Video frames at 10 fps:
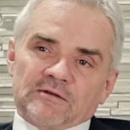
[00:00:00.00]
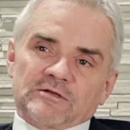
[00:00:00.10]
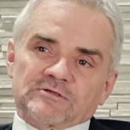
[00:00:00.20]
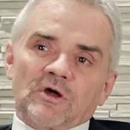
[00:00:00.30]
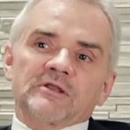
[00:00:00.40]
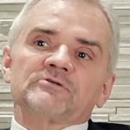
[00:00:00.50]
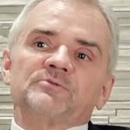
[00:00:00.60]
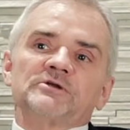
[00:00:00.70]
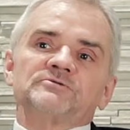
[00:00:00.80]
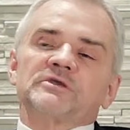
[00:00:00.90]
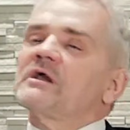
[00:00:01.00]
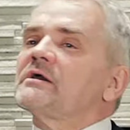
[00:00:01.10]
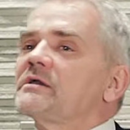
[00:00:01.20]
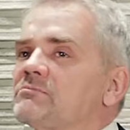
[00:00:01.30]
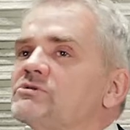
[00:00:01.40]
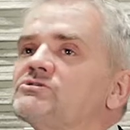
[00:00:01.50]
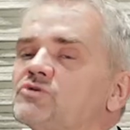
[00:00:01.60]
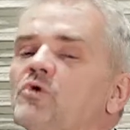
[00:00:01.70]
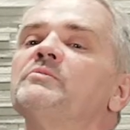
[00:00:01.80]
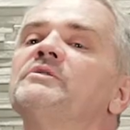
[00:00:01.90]
Because a lot of times patients say, yeah, but you
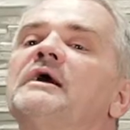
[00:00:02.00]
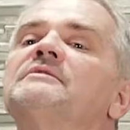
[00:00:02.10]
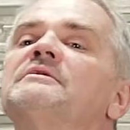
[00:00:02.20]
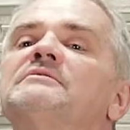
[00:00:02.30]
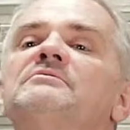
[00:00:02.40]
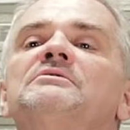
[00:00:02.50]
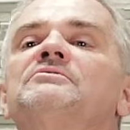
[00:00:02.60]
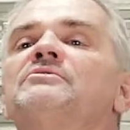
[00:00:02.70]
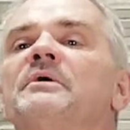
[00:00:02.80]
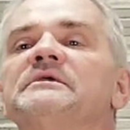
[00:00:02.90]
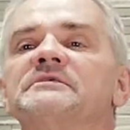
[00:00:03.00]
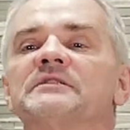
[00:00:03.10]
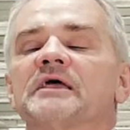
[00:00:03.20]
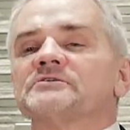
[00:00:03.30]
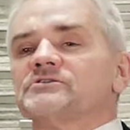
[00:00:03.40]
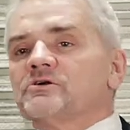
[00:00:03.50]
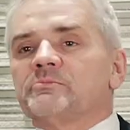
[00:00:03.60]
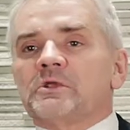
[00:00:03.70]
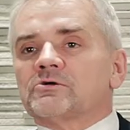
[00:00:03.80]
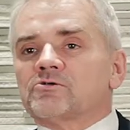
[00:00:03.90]
told me that the base of the neck is still going
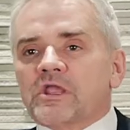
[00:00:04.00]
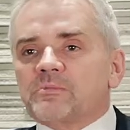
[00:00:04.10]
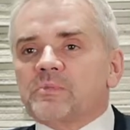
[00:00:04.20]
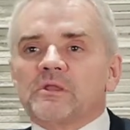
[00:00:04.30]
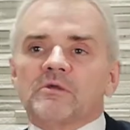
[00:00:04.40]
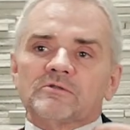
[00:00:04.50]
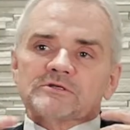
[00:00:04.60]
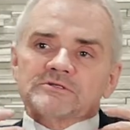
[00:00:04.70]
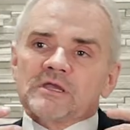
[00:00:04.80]
to be a little crepey or this.